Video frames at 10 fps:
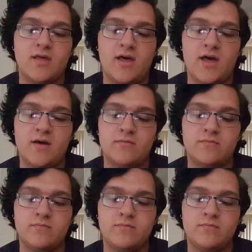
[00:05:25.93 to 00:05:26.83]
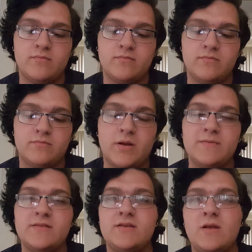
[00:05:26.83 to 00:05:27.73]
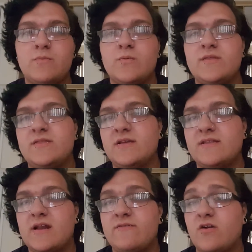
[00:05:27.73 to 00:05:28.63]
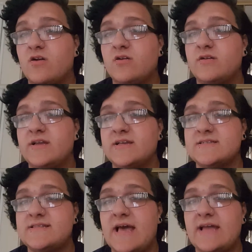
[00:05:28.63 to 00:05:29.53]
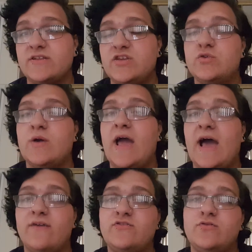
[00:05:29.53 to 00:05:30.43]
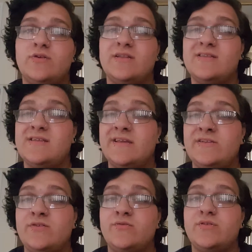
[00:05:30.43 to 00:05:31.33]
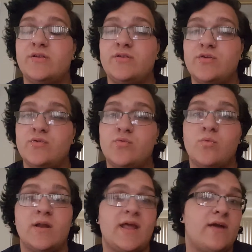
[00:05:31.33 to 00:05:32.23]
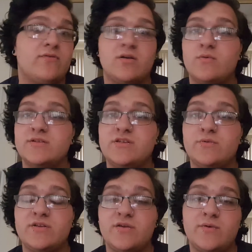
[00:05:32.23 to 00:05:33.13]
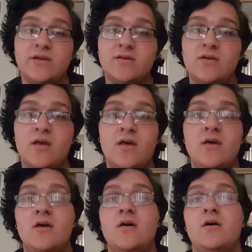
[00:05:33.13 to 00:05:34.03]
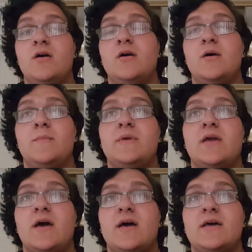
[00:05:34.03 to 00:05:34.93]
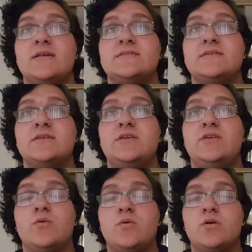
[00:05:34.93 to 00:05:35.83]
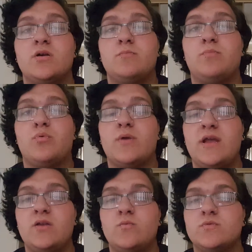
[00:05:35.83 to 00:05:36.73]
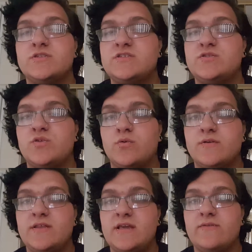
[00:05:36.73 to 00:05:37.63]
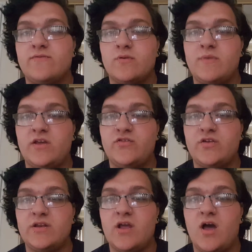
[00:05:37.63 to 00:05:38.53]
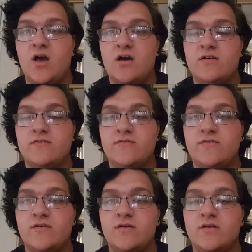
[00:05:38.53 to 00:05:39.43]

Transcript: Probably the number one thing that I've heard is that you have to continue to do whatever it was you were doing, because your brain will store the information of,